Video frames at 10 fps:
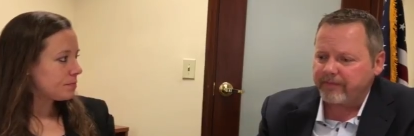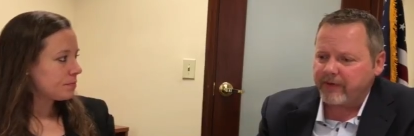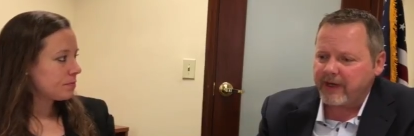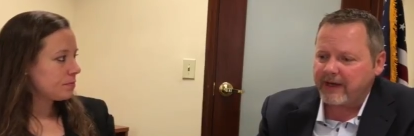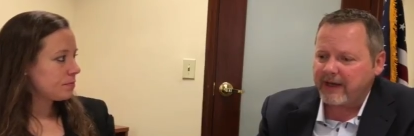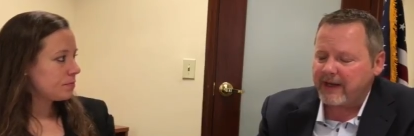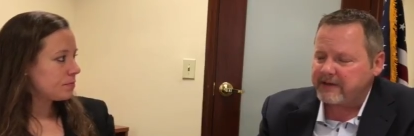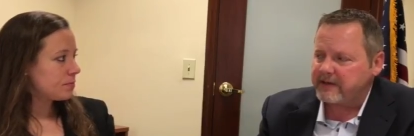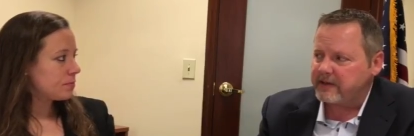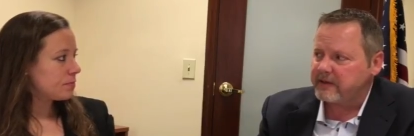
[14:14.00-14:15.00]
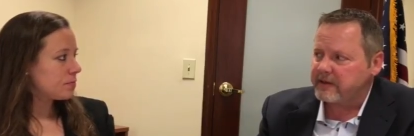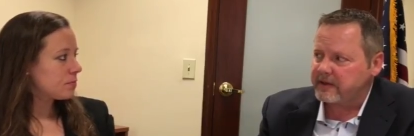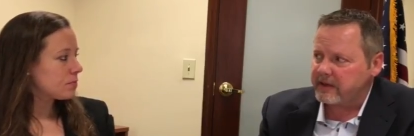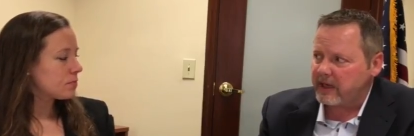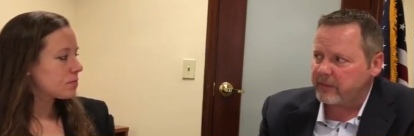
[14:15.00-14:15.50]
Speaker 1: kind of hesitant to
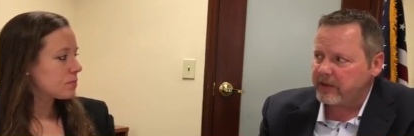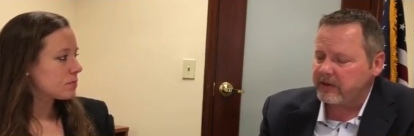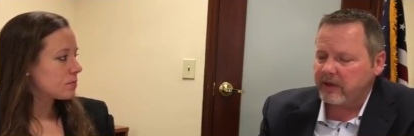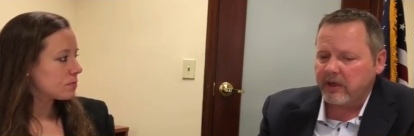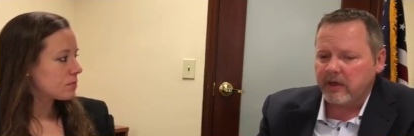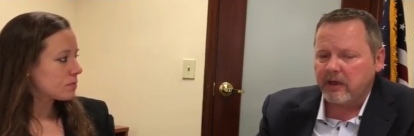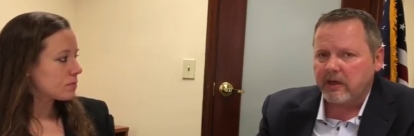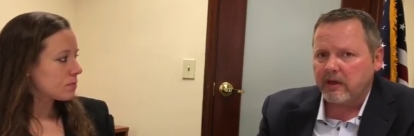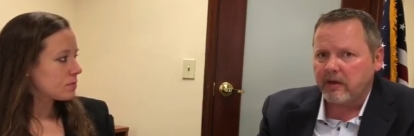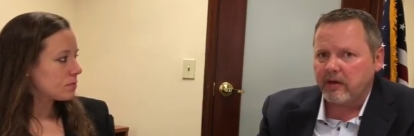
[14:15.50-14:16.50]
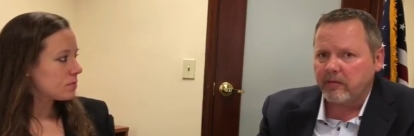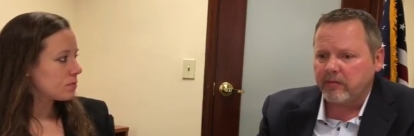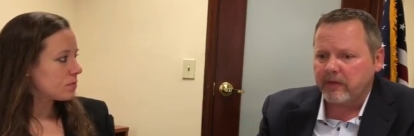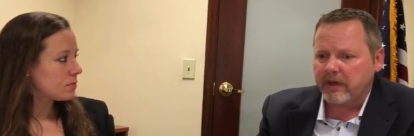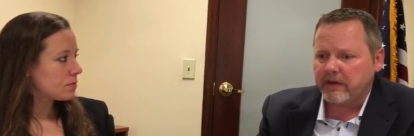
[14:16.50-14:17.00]
stop it. Um,
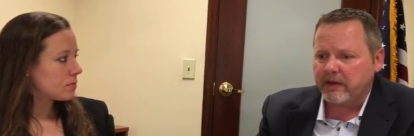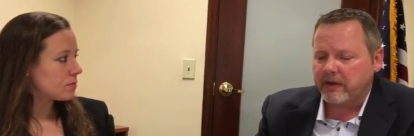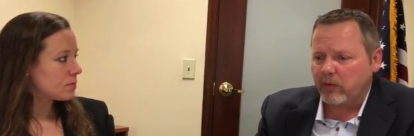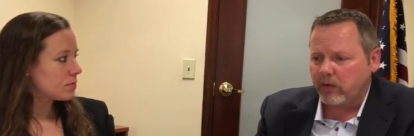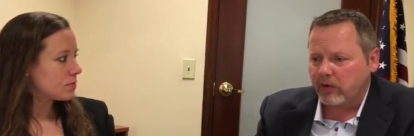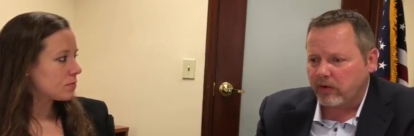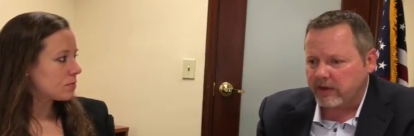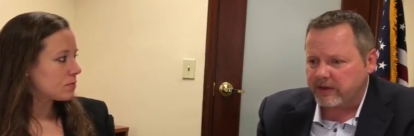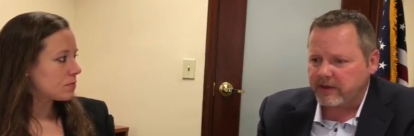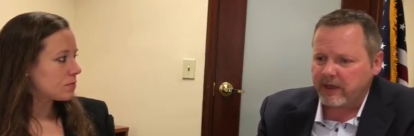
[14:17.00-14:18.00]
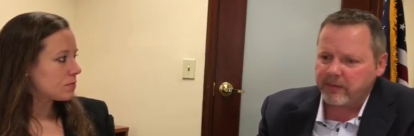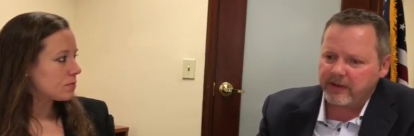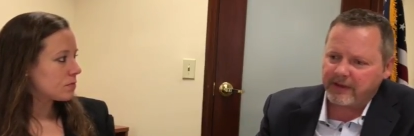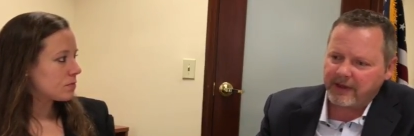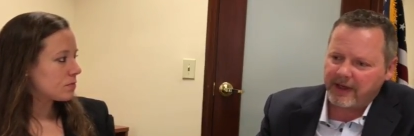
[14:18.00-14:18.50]
and then they were going to stop it
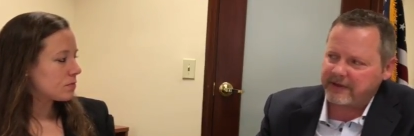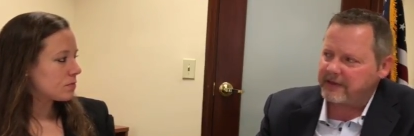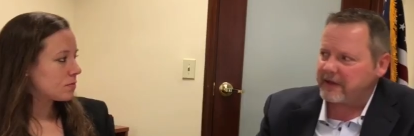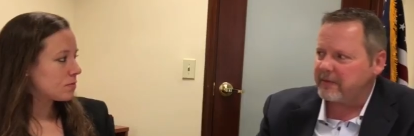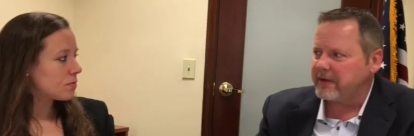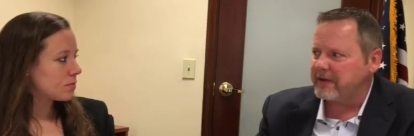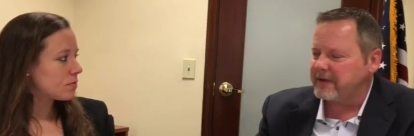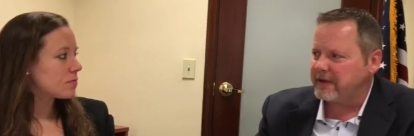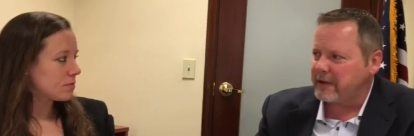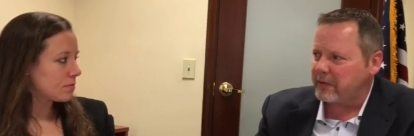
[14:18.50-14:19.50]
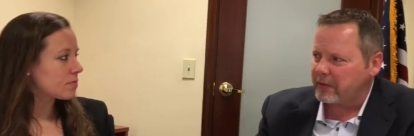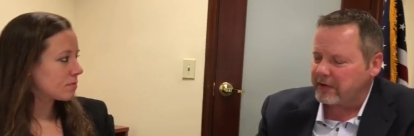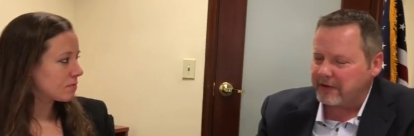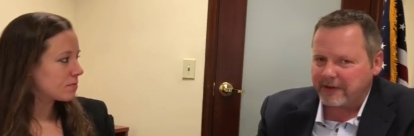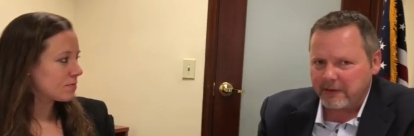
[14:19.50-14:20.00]
and not stop it, and then they were going
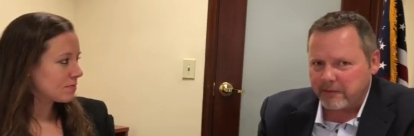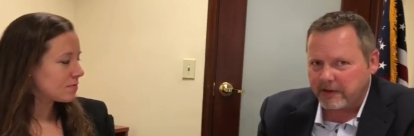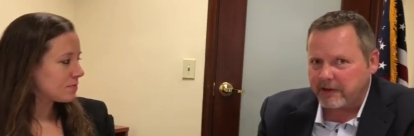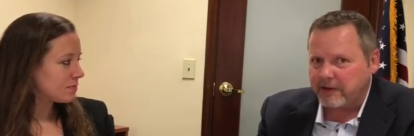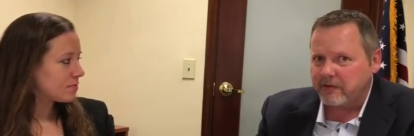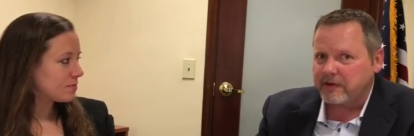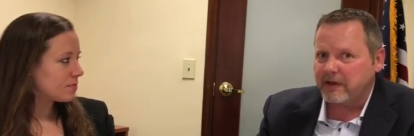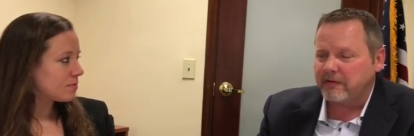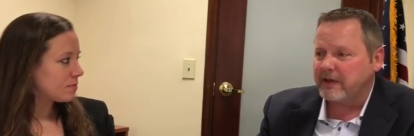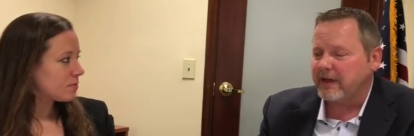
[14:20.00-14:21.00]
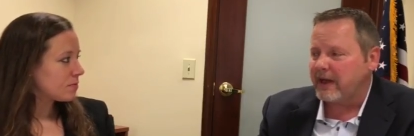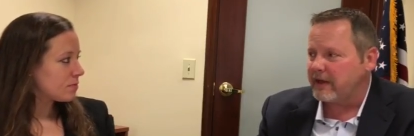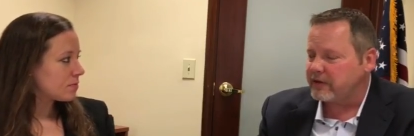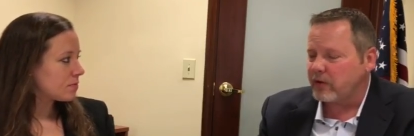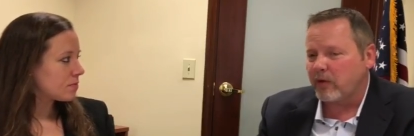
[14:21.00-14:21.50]
to limit the use of it.
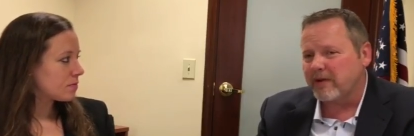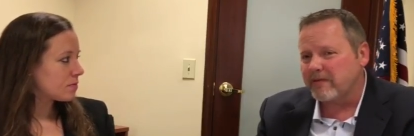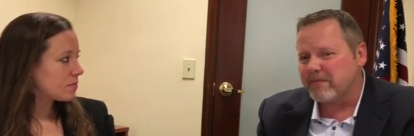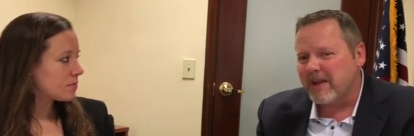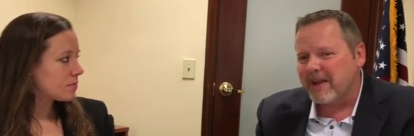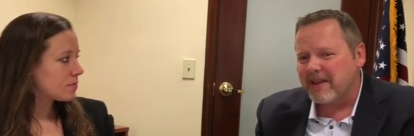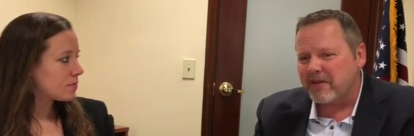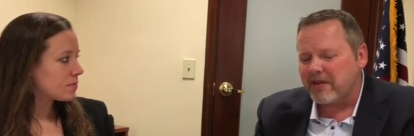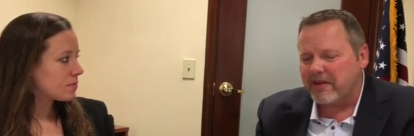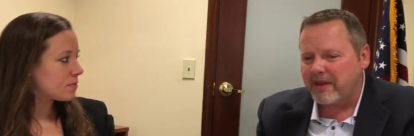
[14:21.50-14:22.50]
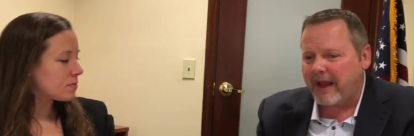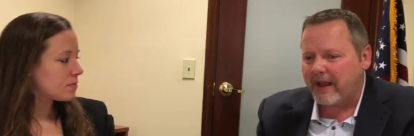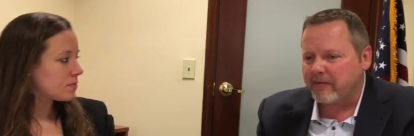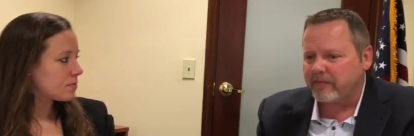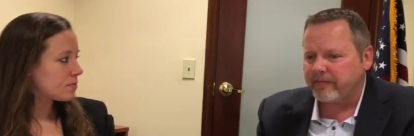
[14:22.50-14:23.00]
And so
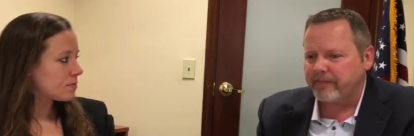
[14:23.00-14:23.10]
that,